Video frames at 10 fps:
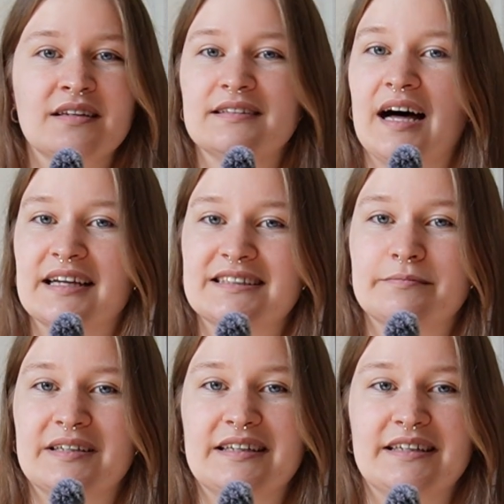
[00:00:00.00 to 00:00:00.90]
last
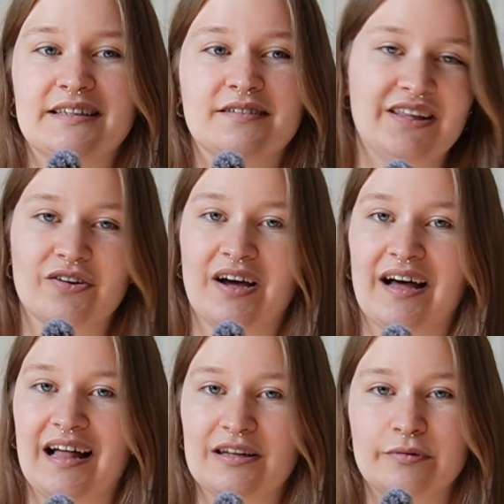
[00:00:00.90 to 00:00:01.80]
minute, either
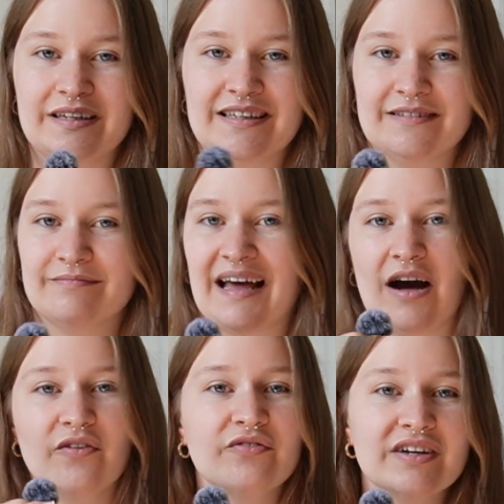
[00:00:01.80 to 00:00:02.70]
a Halloween
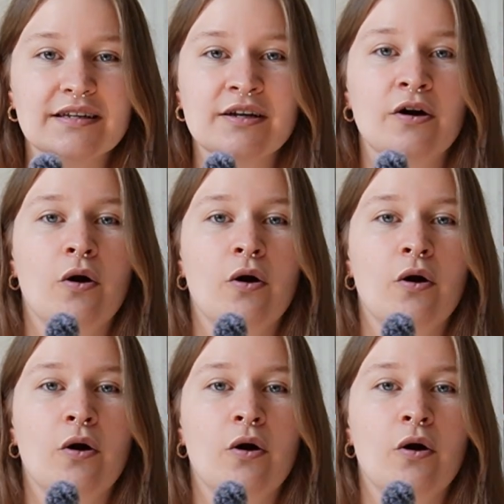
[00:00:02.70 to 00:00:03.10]
outfit